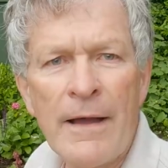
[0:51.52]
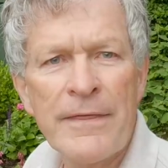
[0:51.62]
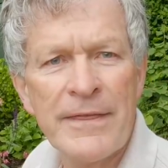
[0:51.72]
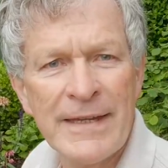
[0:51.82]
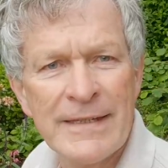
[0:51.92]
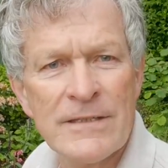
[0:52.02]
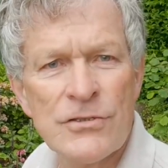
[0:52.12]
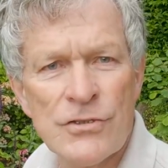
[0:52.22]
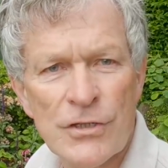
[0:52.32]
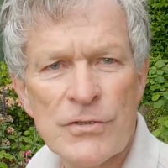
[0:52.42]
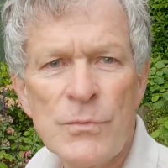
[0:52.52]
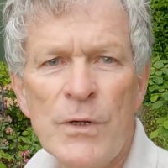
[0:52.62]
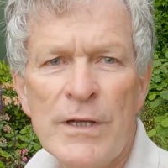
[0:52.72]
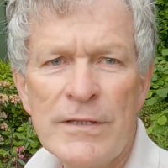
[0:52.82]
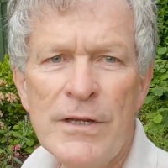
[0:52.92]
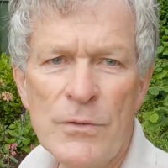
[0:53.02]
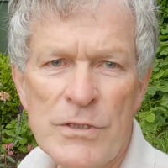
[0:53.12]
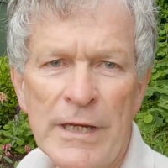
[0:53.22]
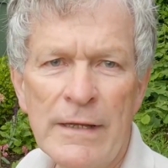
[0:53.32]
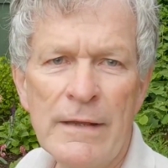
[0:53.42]
I think it's just worth
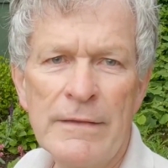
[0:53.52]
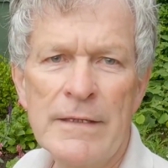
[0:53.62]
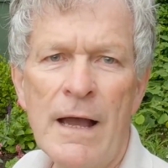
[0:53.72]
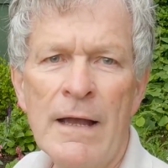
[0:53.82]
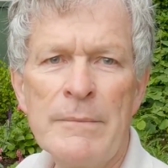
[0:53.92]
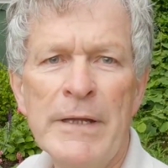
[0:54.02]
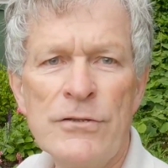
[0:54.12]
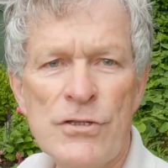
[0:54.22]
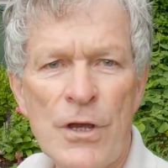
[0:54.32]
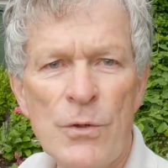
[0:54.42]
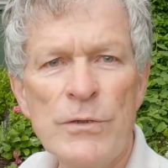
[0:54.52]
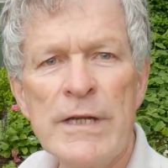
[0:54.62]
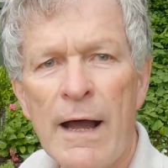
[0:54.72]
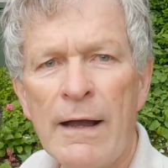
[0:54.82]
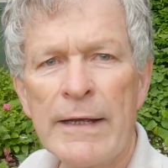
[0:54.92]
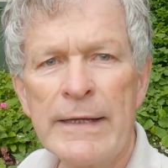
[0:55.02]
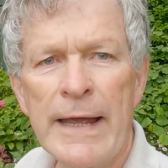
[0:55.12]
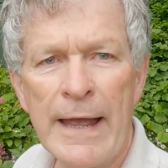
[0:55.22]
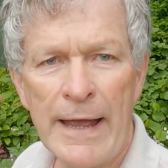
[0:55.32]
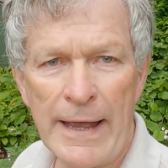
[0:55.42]
noting that I'm in zone
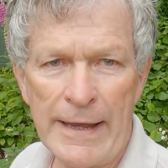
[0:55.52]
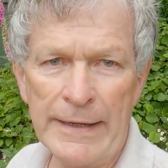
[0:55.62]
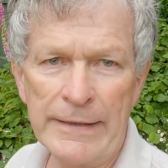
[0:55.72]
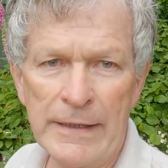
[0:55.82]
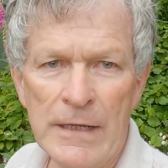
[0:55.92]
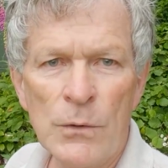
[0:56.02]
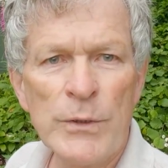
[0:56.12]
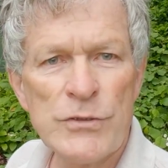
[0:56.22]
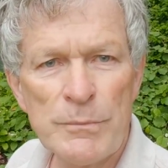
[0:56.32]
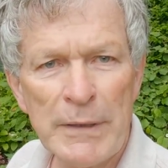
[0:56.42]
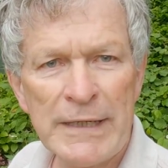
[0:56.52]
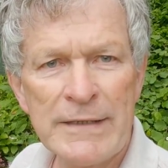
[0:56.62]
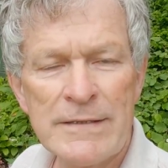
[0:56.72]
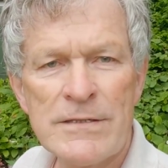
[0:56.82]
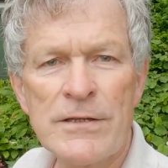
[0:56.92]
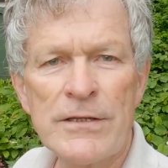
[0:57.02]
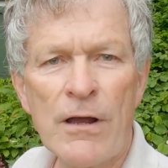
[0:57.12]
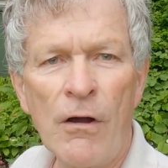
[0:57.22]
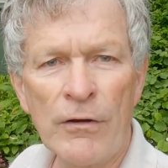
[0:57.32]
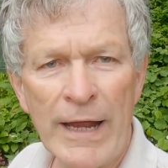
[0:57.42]
9A, which means
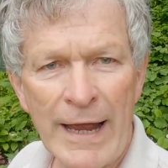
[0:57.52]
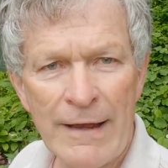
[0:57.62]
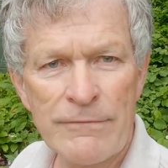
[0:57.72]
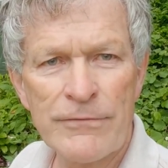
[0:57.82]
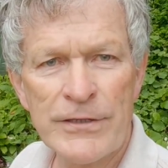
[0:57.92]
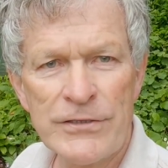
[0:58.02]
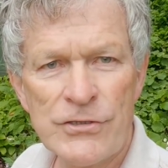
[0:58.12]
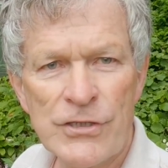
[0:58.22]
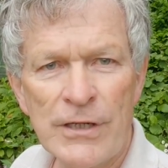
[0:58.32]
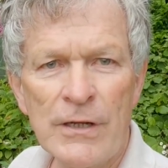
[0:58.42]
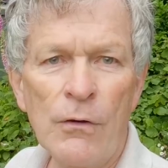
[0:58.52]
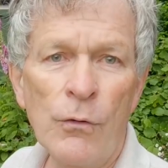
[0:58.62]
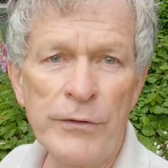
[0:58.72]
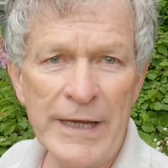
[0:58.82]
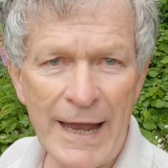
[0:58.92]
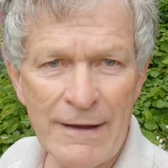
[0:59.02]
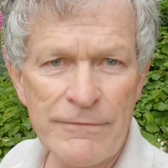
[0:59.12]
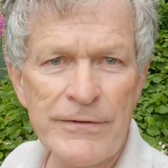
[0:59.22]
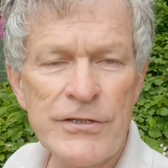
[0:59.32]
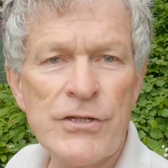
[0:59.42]
that on average, or the
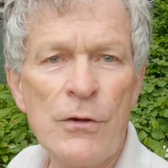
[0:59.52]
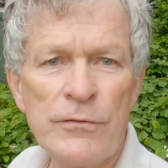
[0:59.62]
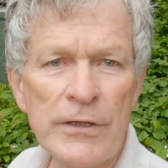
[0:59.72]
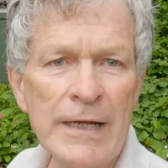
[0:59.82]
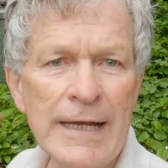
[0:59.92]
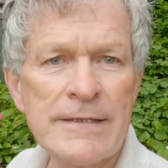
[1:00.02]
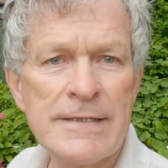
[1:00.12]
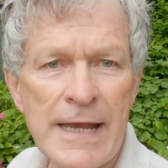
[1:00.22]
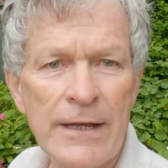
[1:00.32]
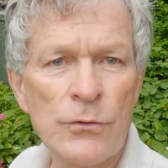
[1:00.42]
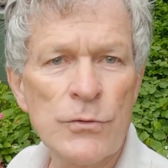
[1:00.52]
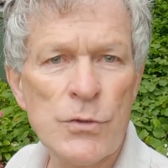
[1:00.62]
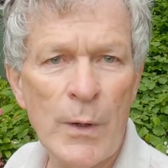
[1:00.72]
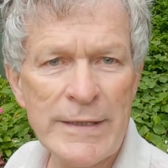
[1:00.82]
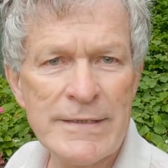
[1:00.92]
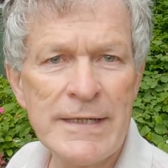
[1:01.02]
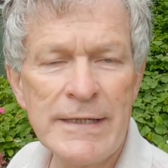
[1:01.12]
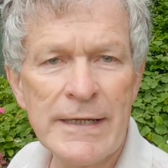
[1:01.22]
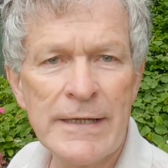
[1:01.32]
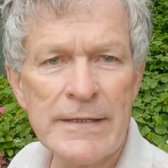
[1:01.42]
average over the last 10 or 20
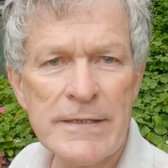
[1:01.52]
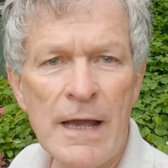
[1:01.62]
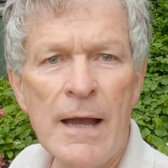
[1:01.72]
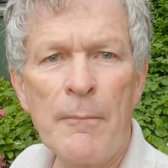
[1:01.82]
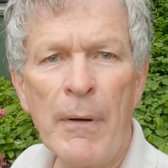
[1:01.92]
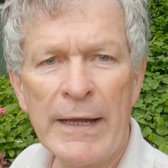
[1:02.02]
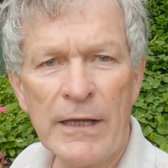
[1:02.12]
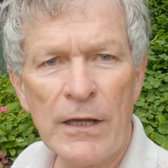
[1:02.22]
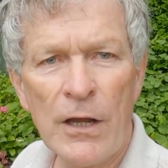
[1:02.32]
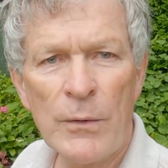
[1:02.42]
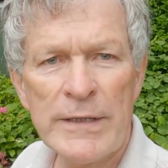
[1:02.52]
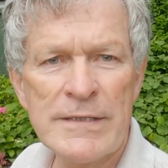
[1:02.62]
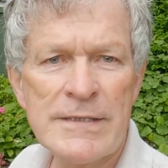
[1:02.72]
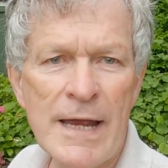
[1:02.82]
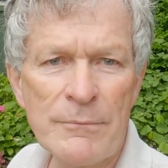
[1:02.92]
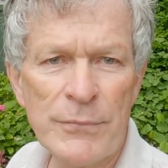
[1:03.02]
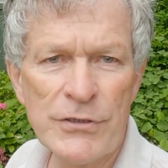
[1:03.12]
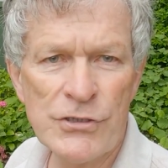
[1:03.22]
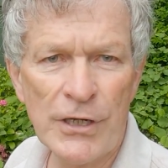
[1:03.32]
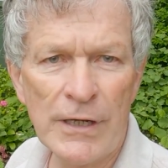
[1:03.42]
years, my lowest
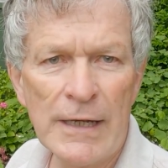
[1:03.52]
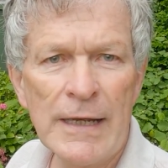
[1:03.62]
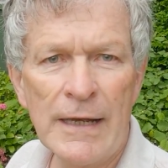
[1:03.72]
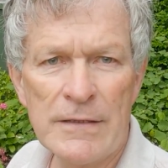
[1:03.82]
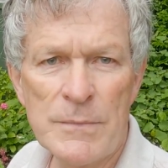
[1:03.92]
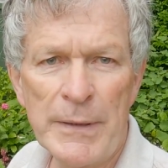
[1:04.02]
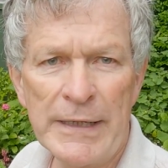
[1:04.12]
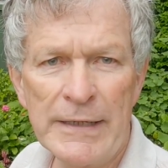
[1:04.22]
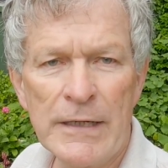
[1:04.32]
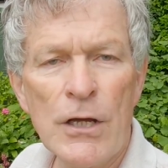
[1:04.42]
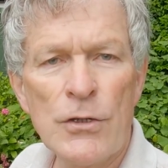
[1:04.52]
temperature has been